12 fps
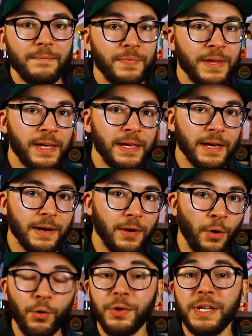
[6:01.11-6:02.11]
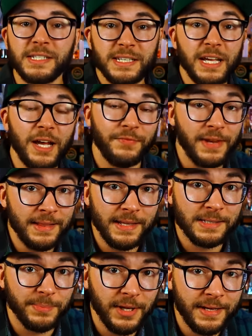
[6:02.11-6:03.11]
The oldest stuff in
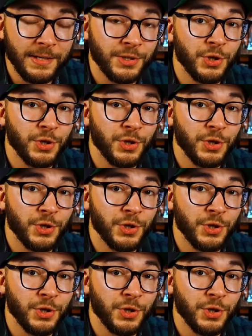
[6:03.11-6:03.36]
this blend is